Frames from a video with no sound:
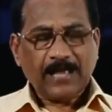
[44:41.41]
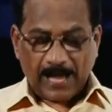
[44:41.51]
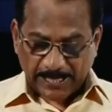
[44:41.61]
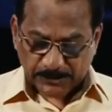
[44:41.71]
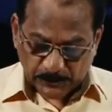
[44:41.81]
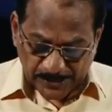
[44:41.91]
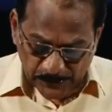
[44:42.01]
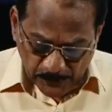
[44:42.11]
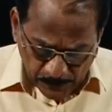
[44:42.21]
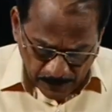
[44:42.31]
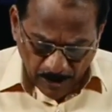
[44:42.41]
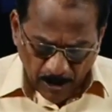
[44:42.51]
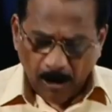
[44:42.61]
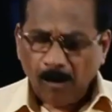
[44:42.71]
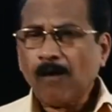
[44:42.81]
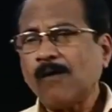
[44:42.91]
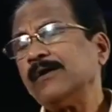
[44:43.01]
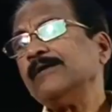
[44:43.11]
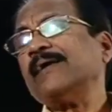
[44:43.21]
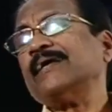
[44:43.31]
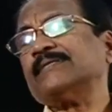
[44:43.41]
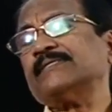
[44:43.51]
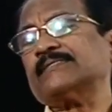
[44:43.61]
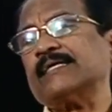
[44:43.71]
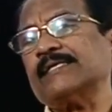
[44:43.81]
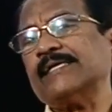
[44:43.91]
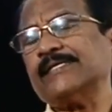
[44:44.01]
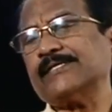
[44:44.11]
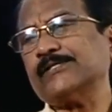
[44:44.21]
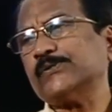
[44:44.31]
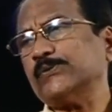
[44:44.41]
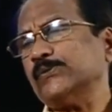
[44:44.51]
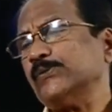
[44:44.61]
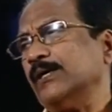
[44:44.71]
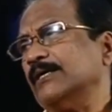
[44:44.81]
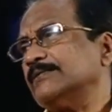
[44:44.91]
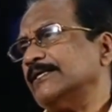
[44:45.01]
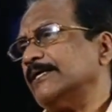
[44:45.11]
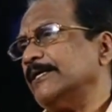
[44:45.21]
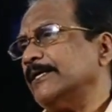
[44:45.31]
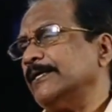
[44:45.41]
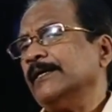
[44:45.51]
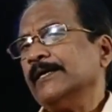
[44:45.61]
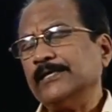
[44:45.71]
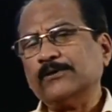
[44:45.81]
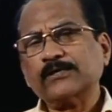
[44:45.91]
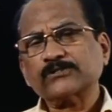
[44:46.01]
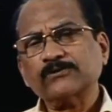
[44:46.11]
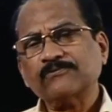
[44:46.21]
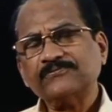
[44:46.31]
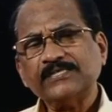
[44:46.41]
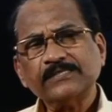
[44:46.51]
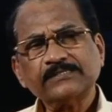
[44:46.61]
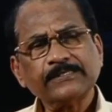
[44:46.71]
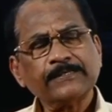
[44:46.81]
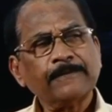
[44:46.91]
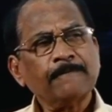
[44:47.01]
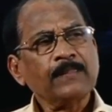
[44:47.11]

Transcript: And today, you know, all matters relating to the introduction of GST,